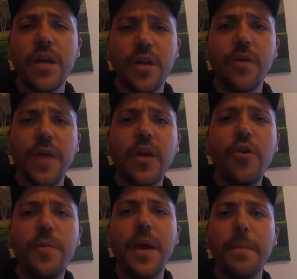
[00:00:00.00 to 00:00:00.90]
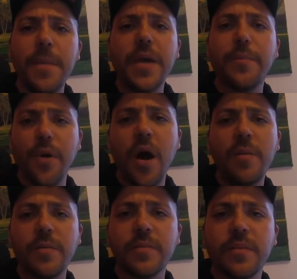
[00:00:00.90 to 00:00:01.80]
You know, that could be a big
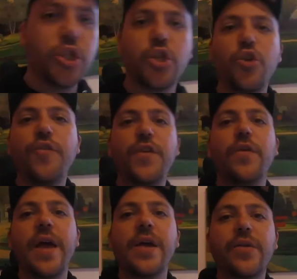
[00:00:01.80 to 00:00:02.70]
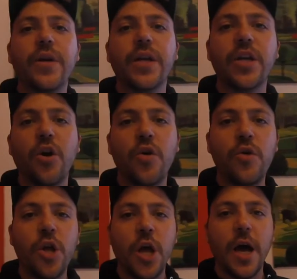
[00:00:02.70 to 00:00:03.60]
problem. So you feel angry, you know.